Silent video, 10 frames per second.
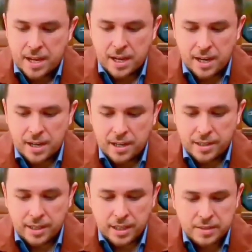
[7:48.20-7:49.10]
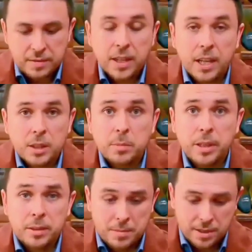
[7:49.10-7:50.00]
And I even had a
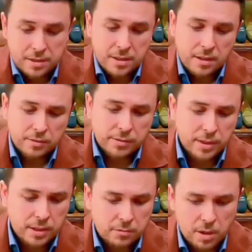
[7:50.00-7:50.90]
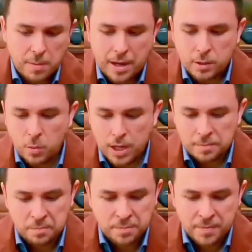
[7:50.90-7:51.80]
pair myself way back
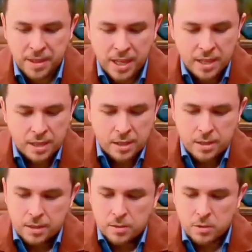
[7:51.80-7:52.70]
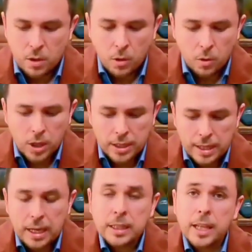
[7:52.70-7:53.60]
when. So
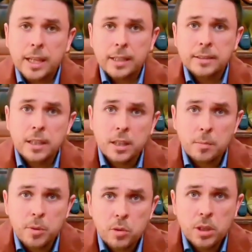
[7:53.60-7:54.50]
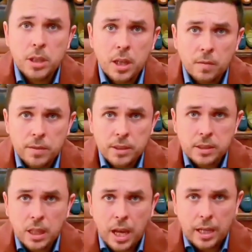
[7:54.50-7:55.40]
again, like I said, the beauty of
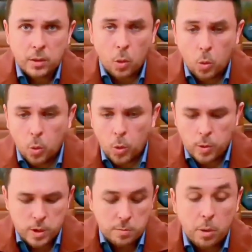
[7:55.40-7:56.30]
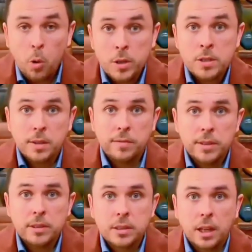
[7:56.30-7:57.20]
this line, or the point of
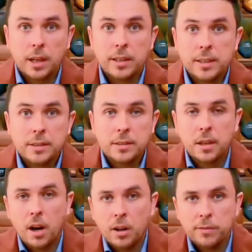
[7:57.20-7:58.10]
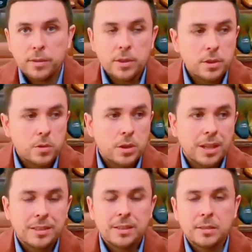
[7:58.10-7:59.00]
this line, is to offer you
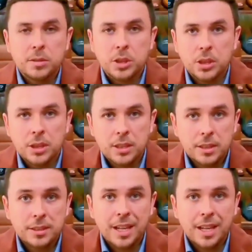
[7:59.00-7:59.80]
Gaziano Girling's